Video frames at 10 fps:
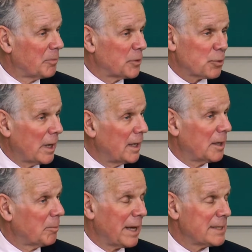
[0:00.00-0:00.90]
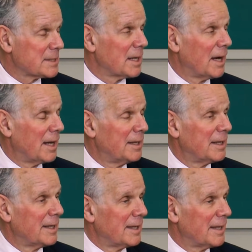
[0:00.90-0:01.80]
trading based on
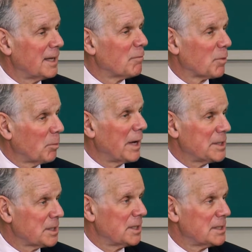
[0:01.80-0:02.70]
the information